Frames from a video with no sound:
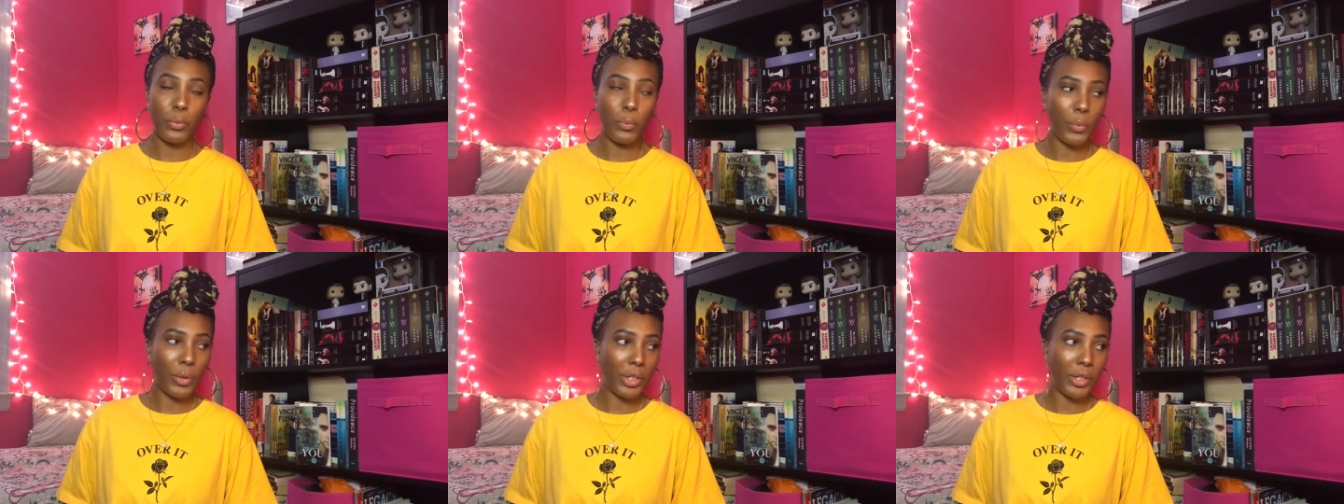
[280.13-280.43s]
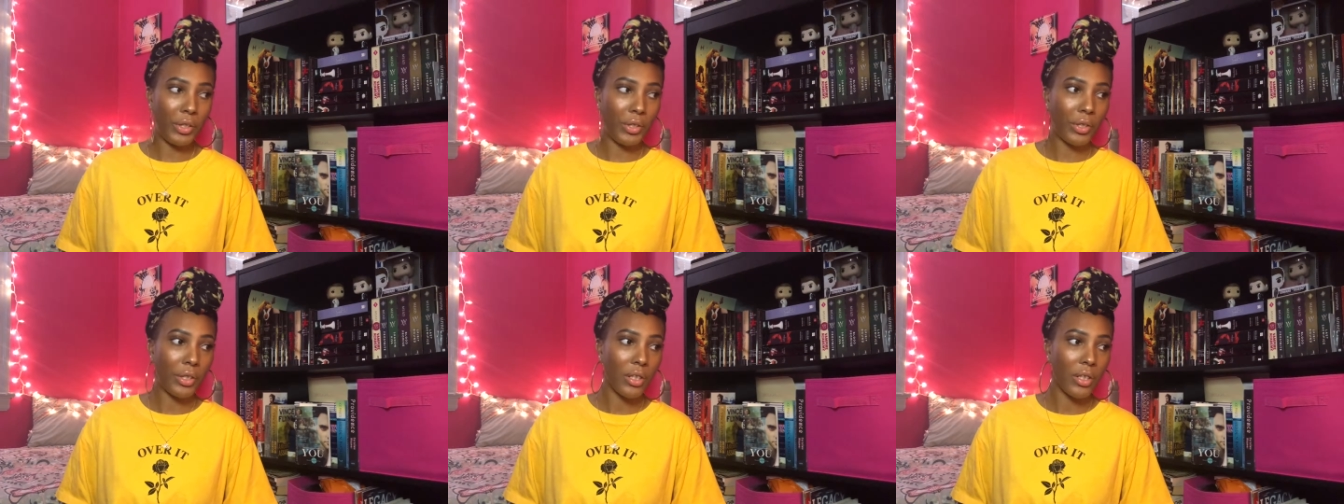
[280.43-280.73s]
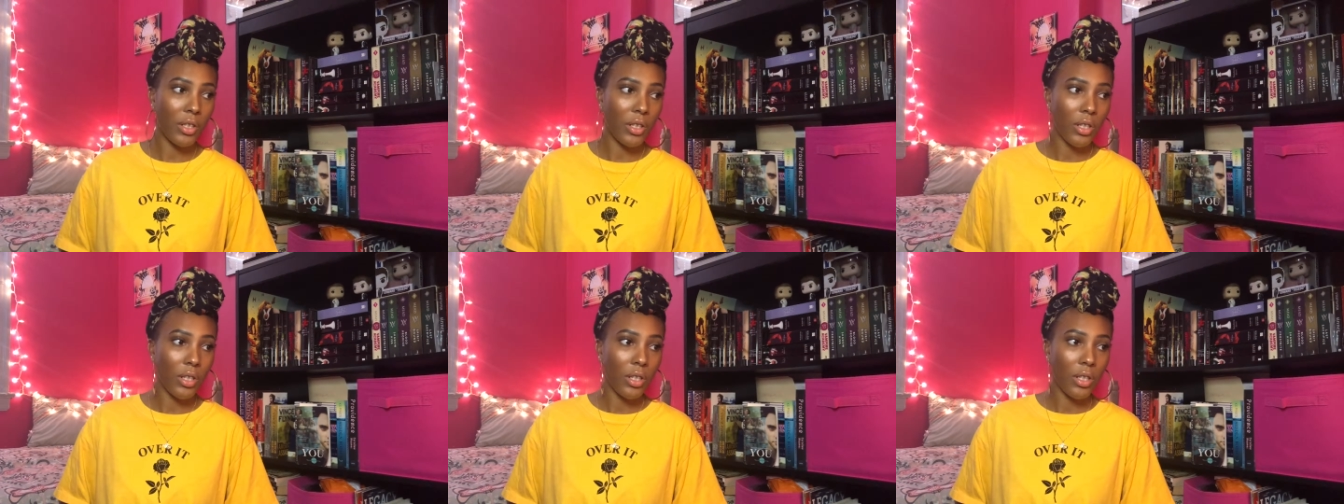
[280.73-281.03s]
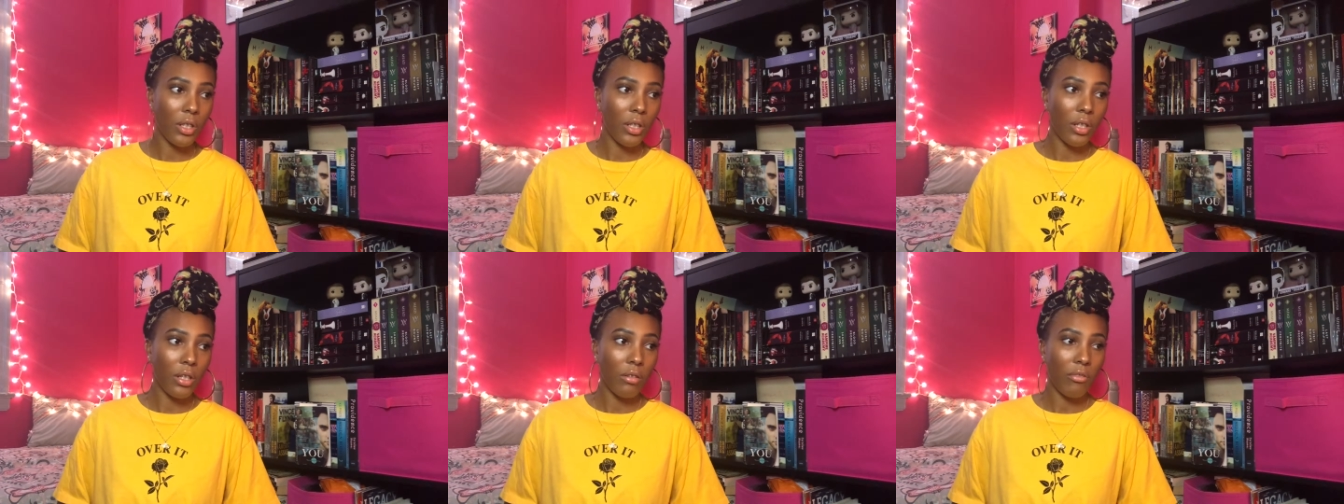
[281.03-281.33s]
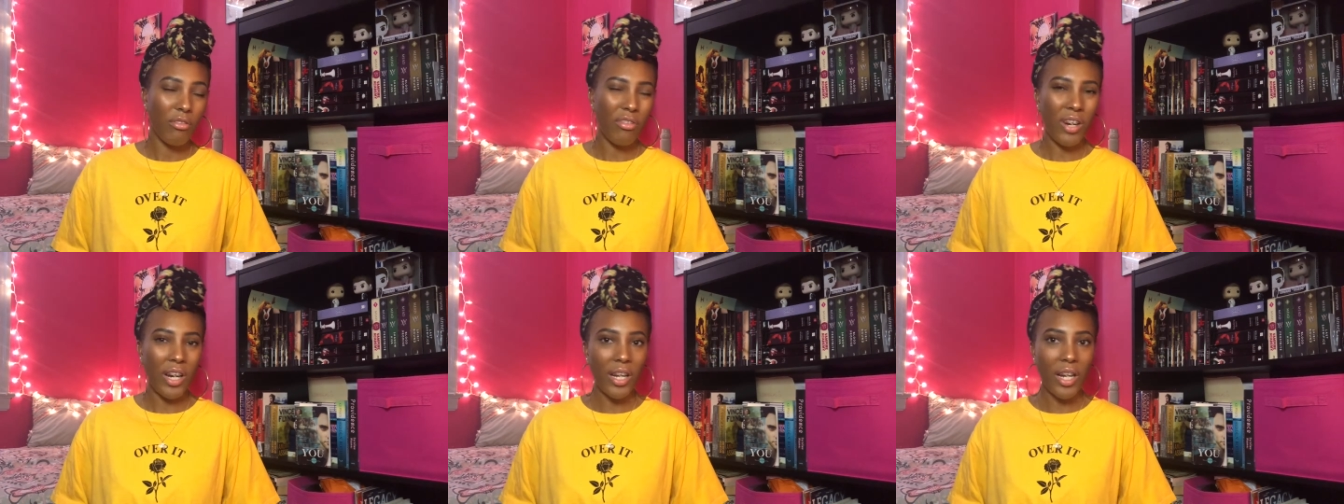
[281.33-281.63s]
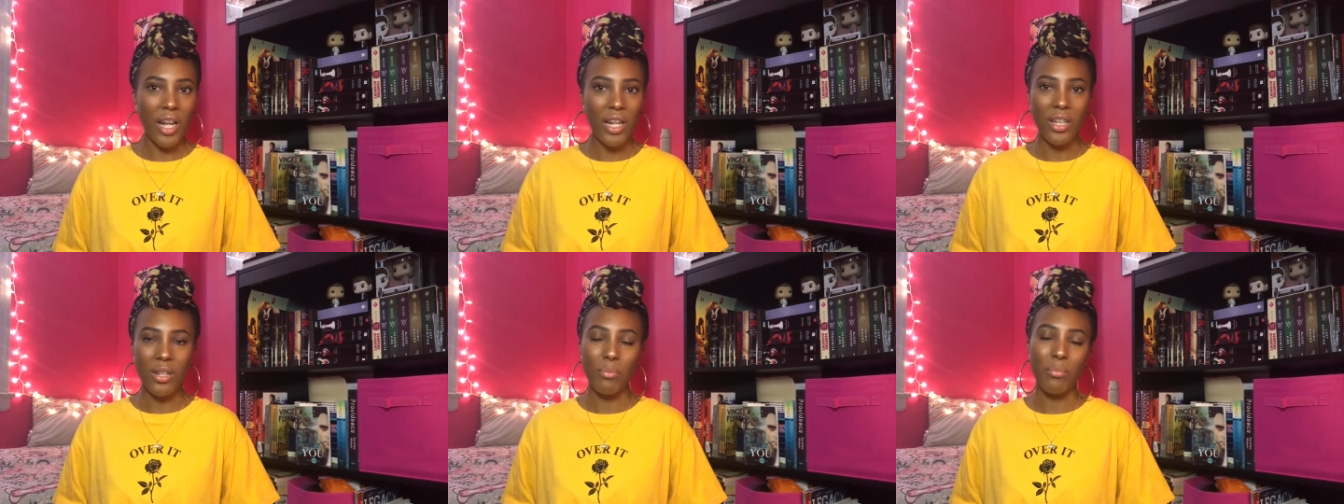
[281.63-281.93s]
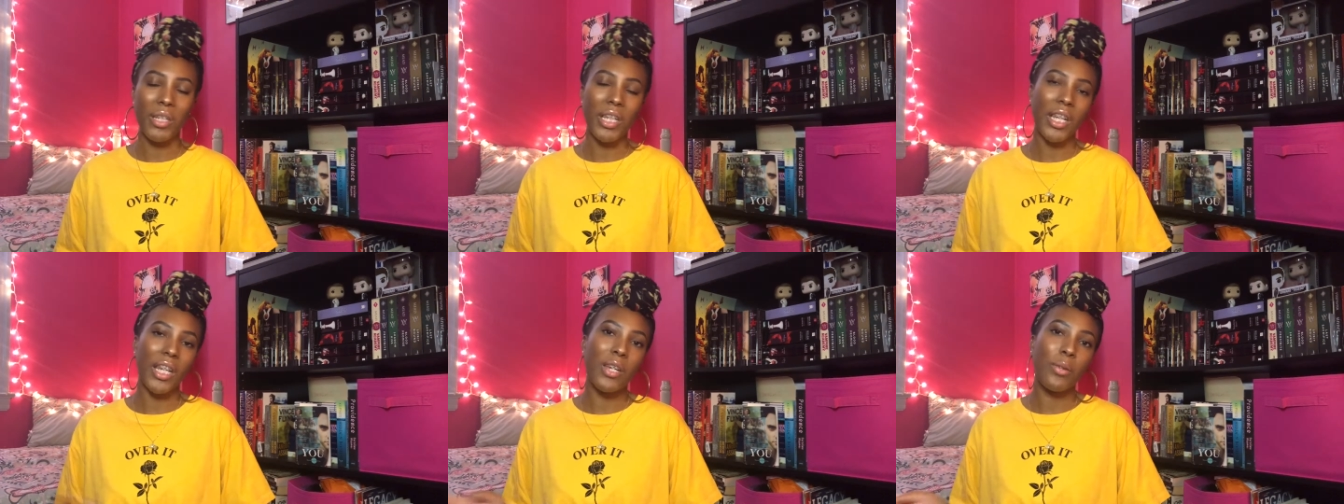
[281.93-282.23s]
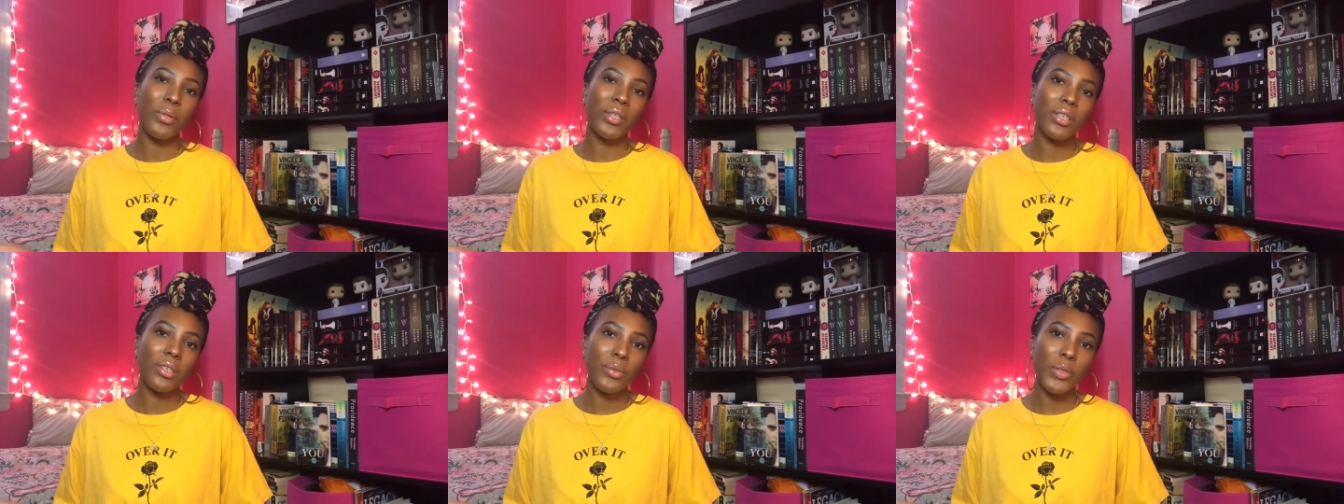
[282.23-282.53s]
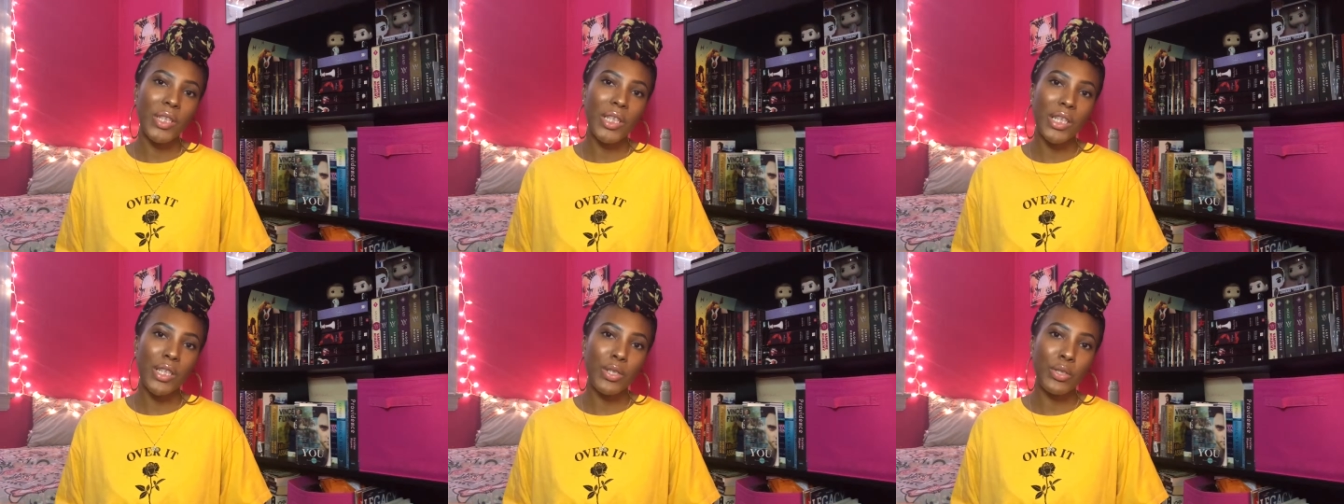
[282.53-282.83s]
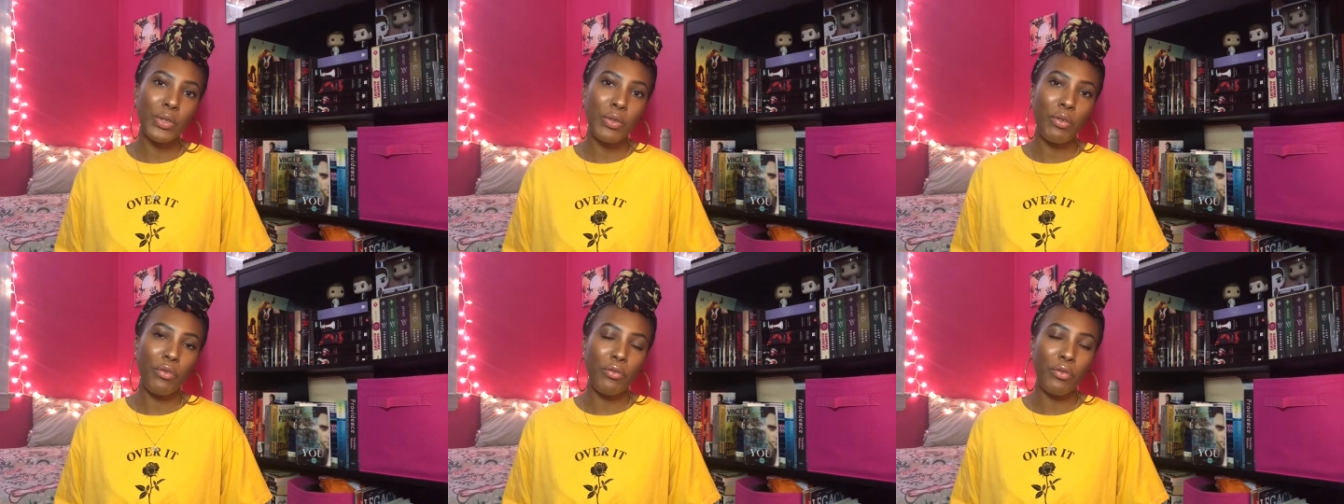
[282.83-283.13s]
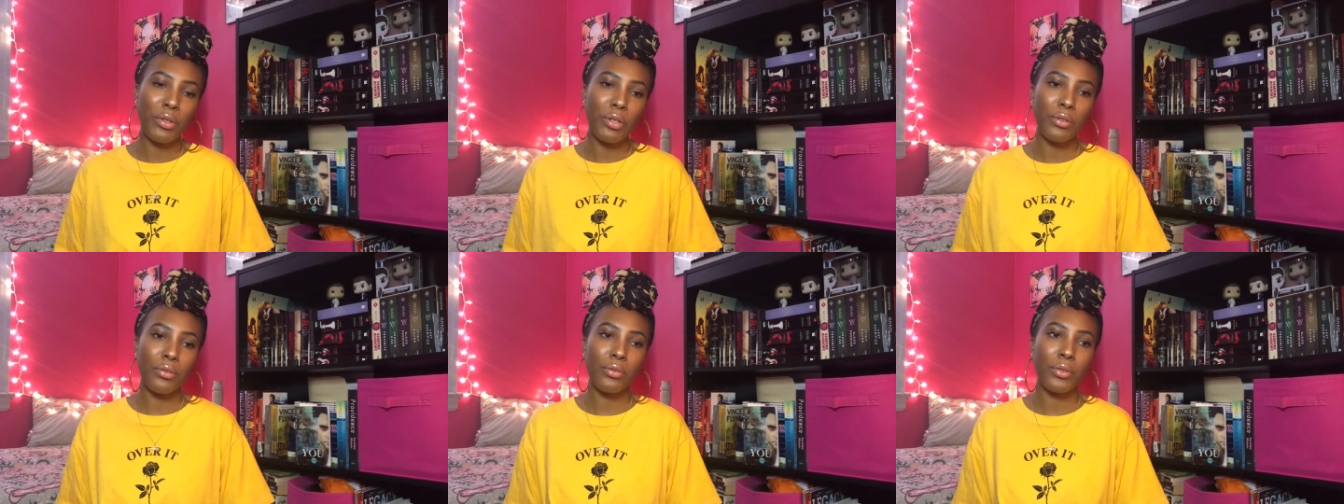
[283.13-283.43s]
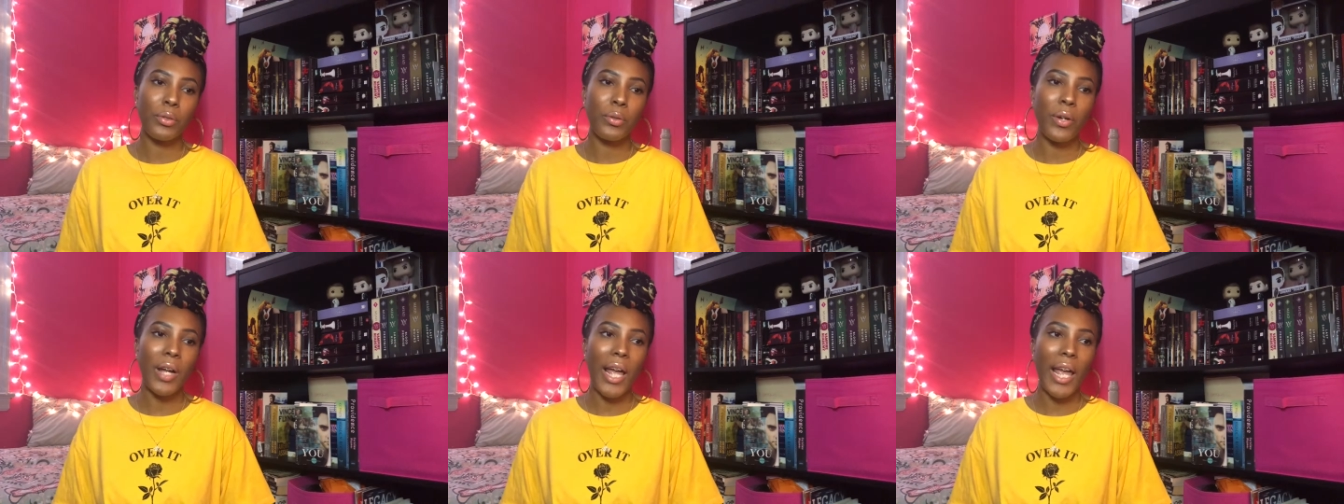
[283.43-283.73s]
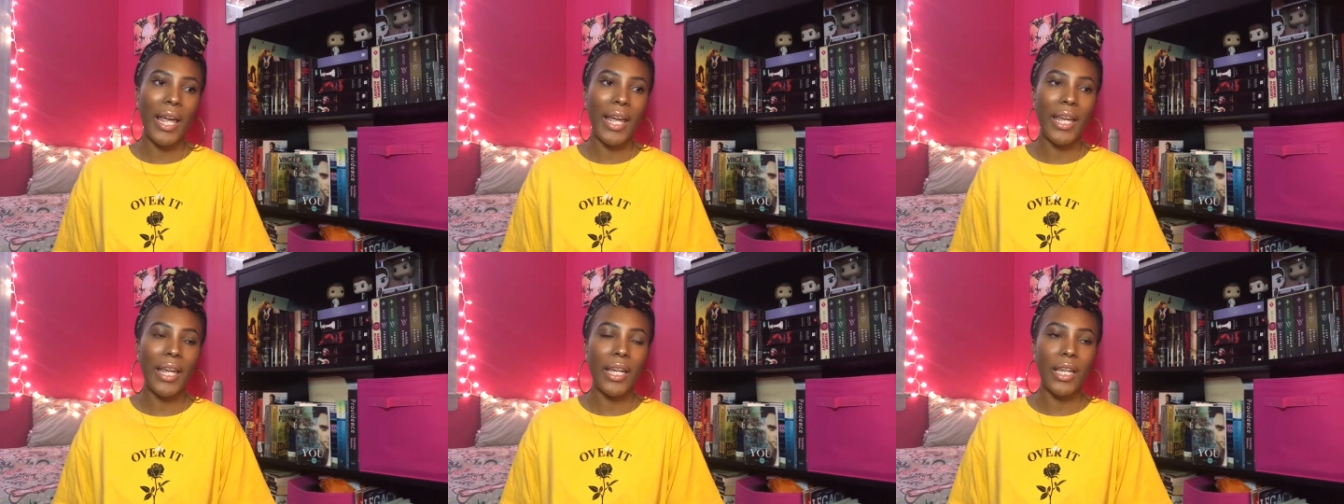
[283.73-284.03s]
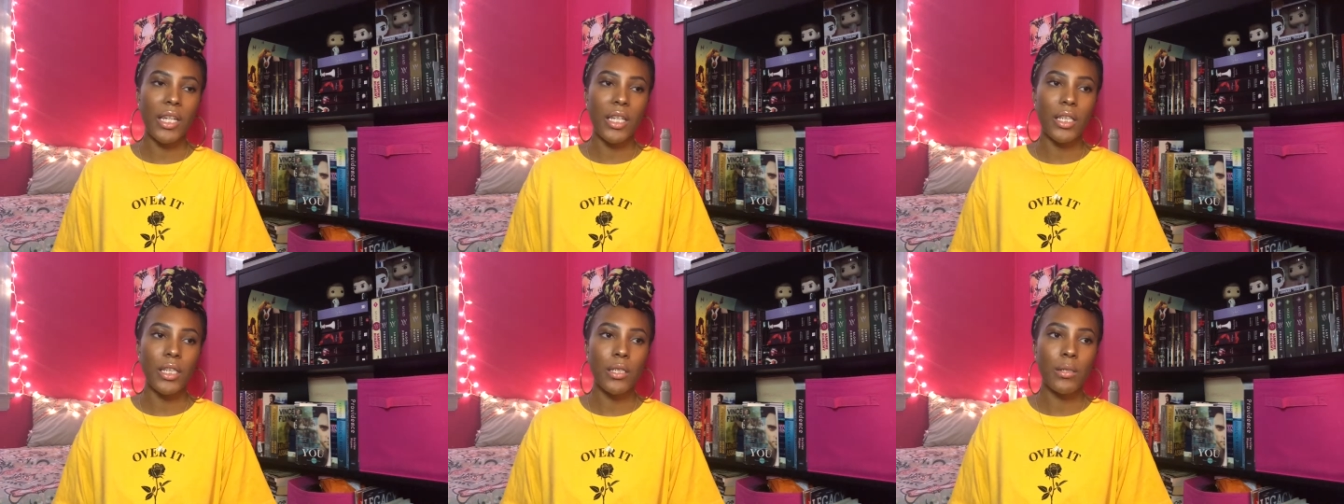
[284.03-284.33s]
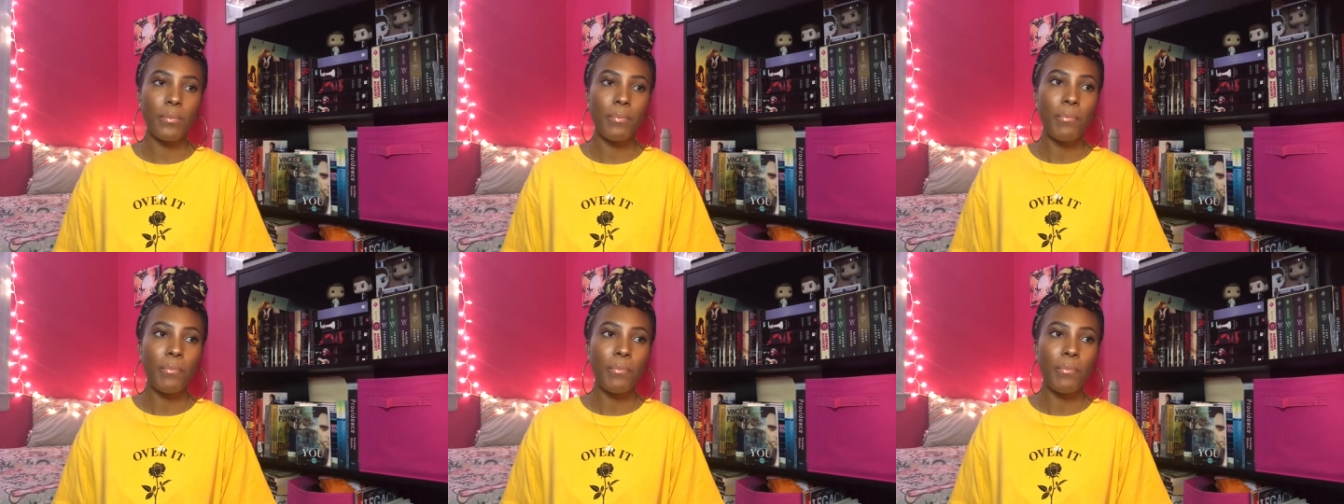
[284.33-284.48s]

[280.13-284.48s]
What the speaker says: Weird, right? I know, but yeah, he wants to attend his own funeral, and